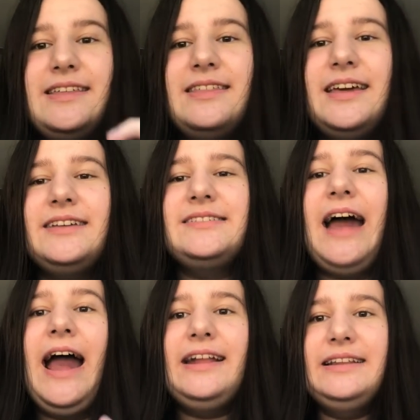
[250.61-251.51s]
the things
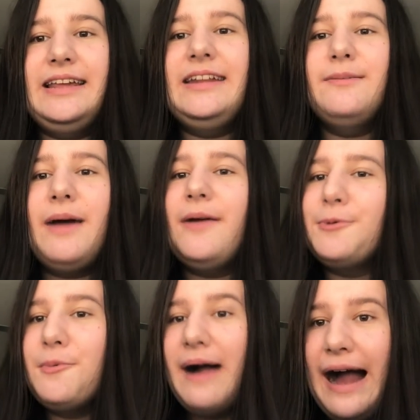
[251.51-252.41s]
that I need in my
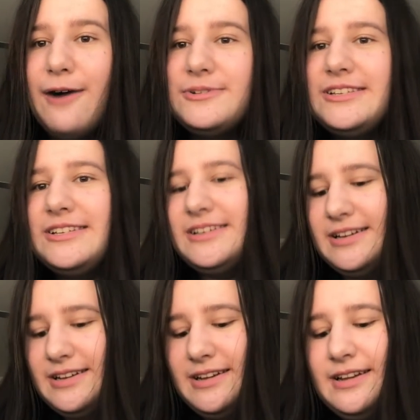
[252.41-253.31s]
room out.
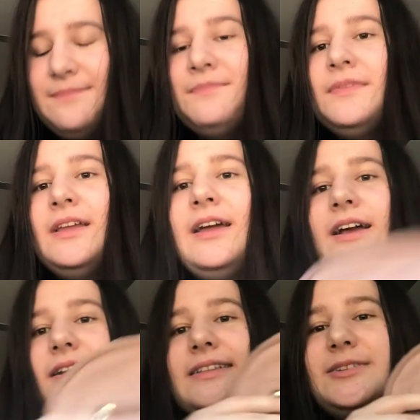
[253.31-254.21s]

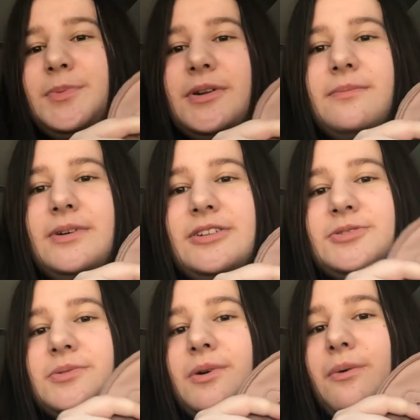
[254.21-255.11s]
That's pretty much
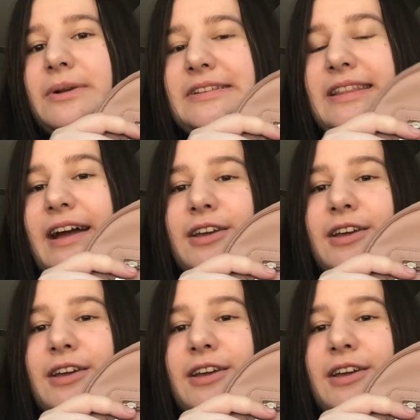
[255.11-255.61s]
what's in there.